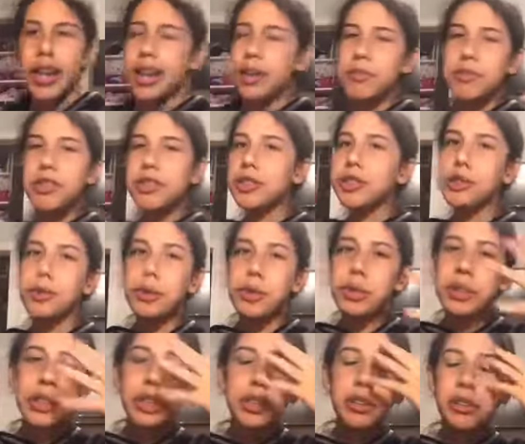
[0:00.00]
I'm just going to
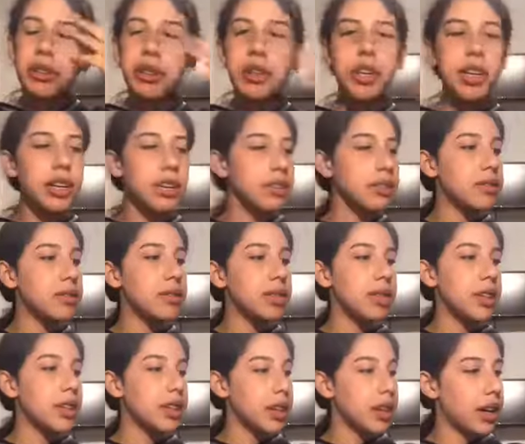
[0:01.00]
quickly look and
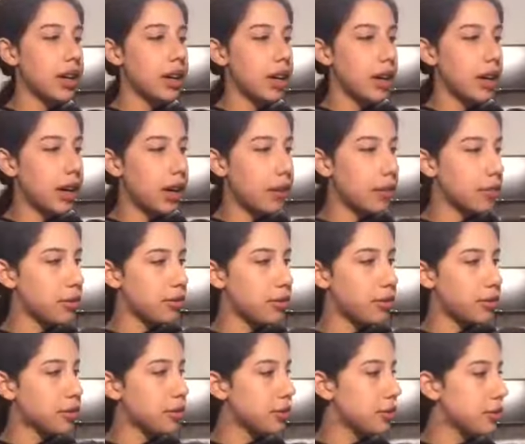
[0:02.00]
see how the
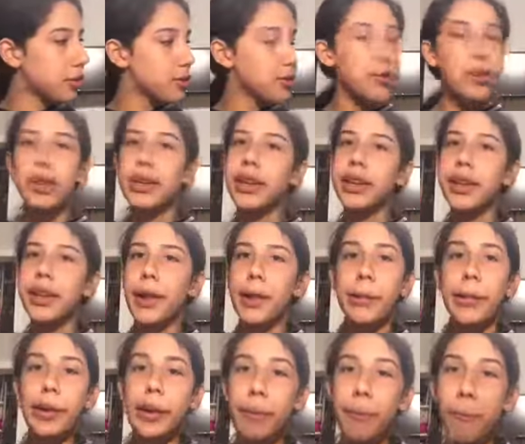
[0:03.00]
filter goes on, and I'll
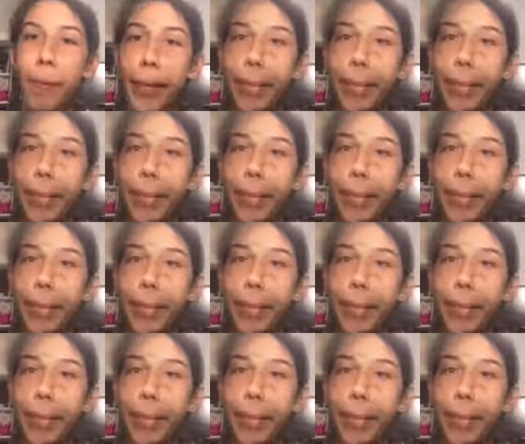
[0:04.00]
be right